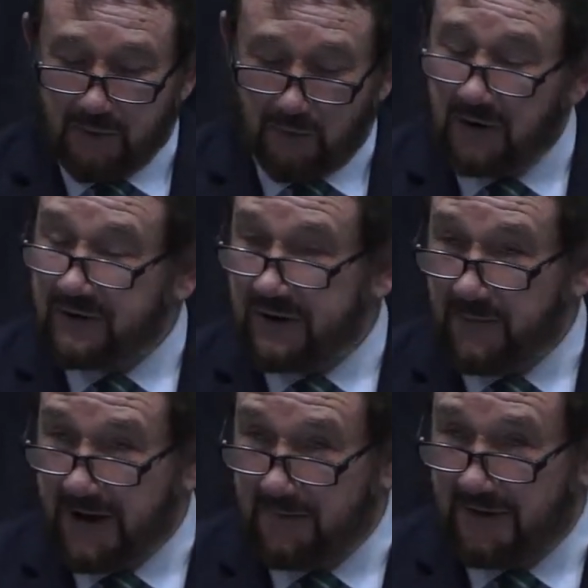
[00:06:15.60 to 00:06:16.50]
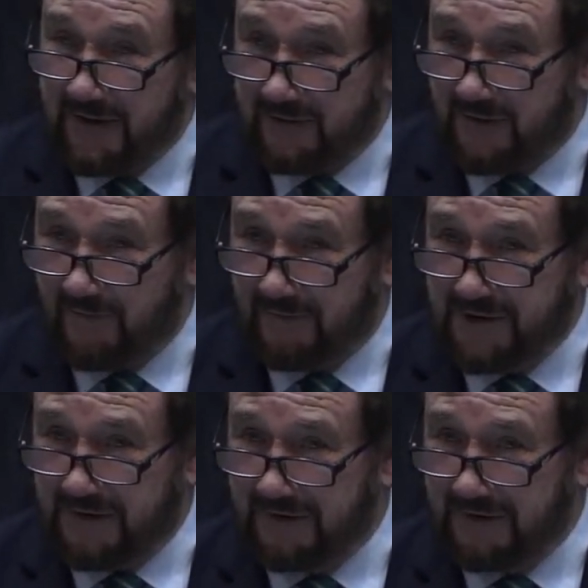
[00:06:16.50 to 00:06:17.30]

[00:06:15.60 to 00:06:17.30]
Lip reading: We were lucky to be able to get coverage